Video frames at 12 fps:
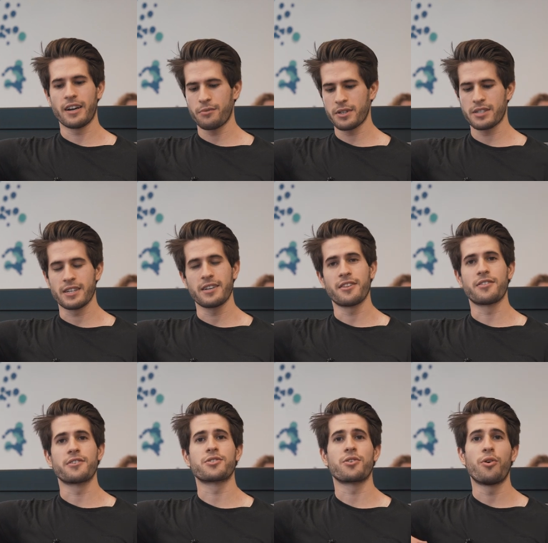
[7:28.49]
I want to say that
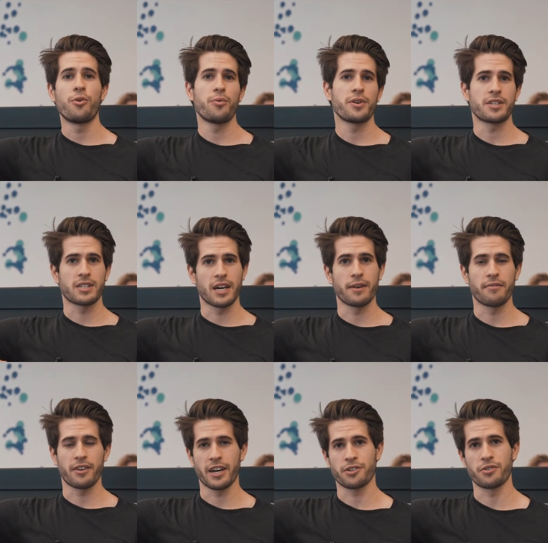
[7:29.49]
there's always time
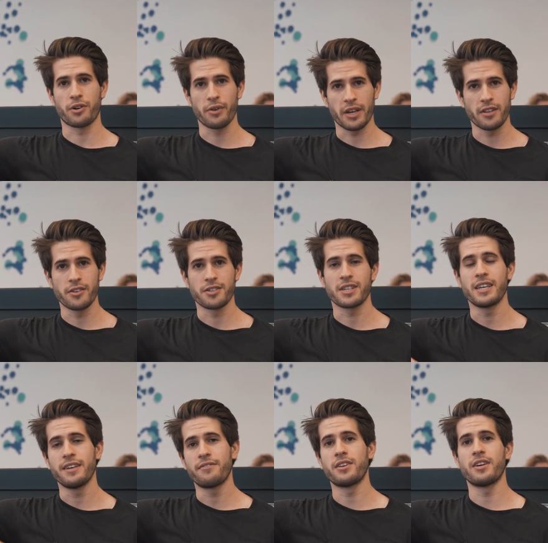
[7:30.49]
for extracurriculars,
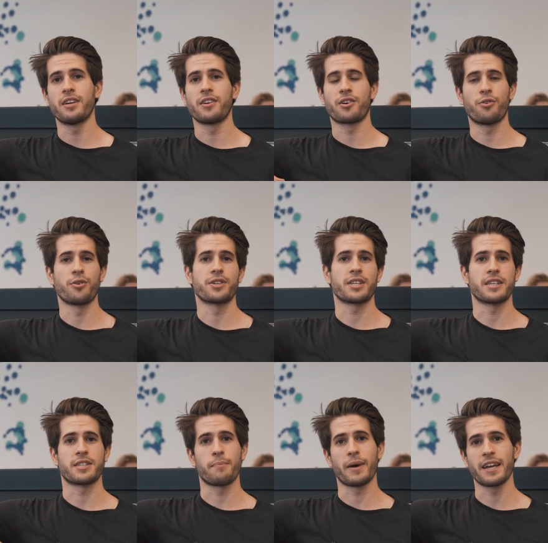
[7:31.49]
even in a course
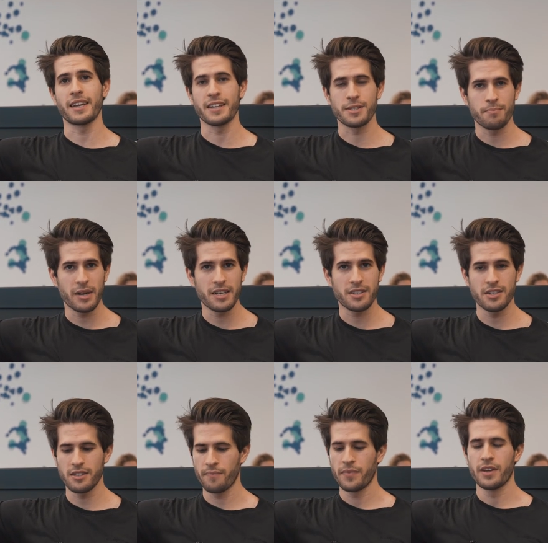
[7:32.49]
as demanding as
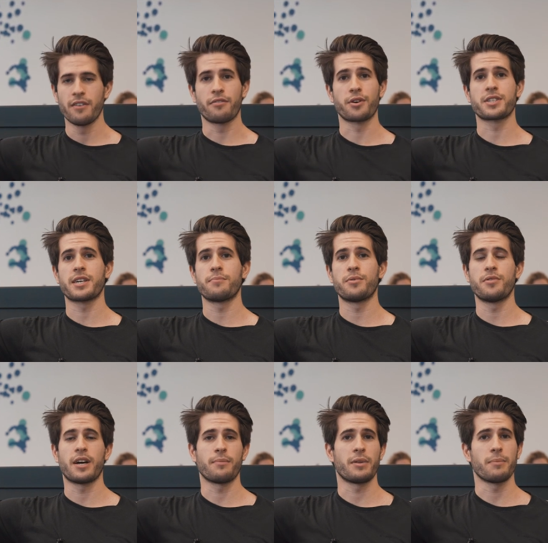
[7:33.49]
medicine. For example,
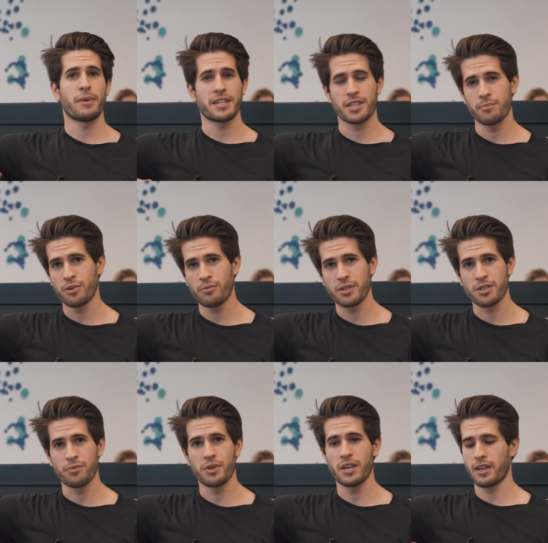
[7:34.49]
I play basketball
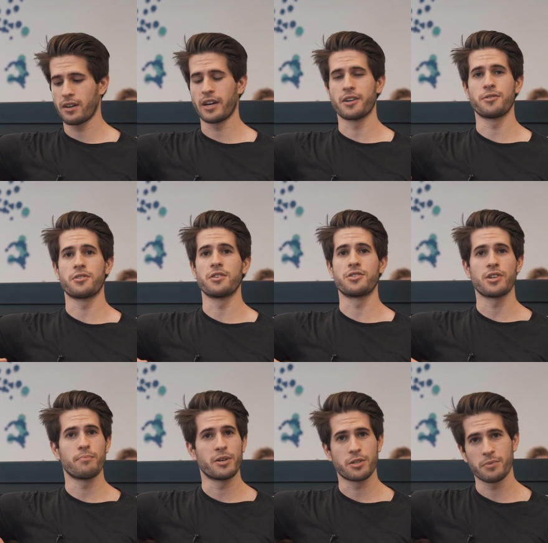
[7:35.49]
once a week, I go to the
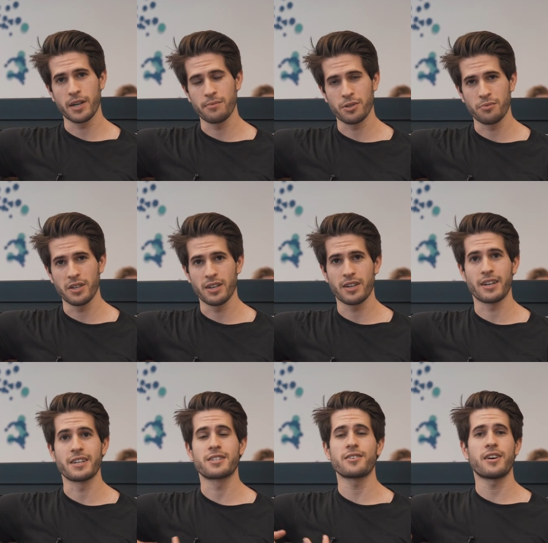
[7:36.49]
gym multiple times a week,
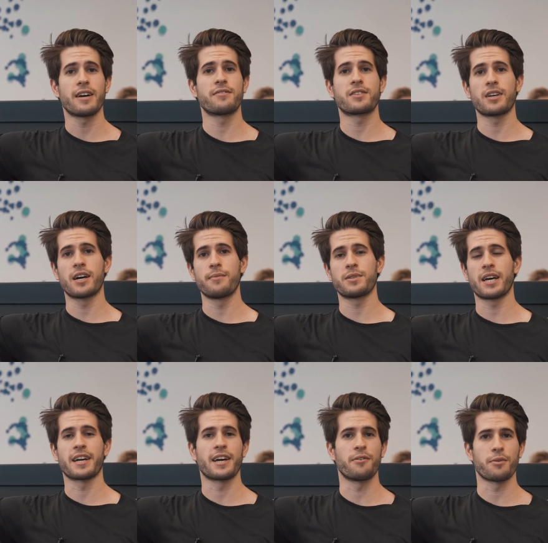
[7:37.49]
and I still have time to
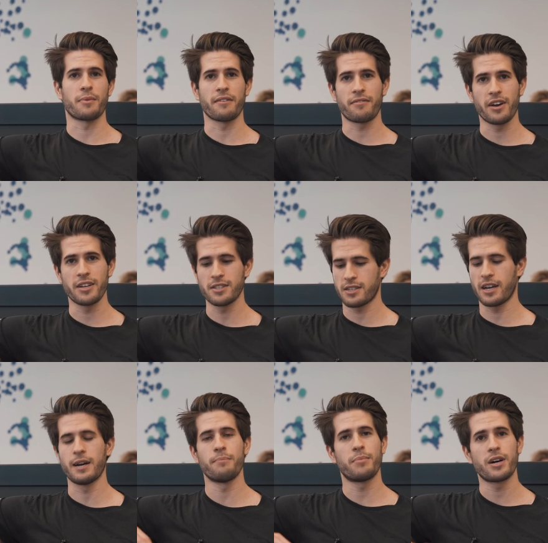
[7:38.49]
hang out with my friends
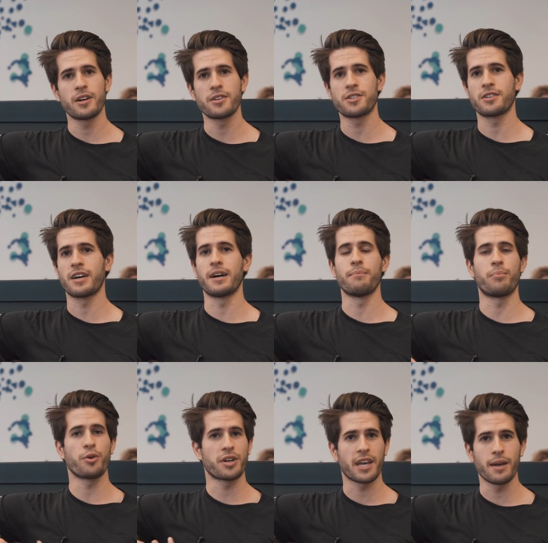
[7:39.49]
at bars, at
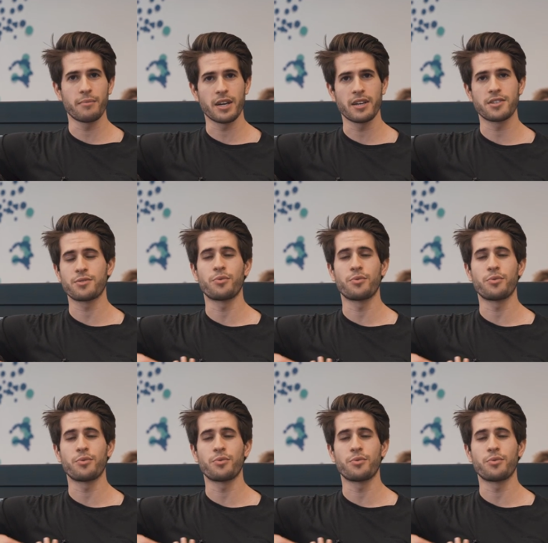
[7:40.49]
board game nights,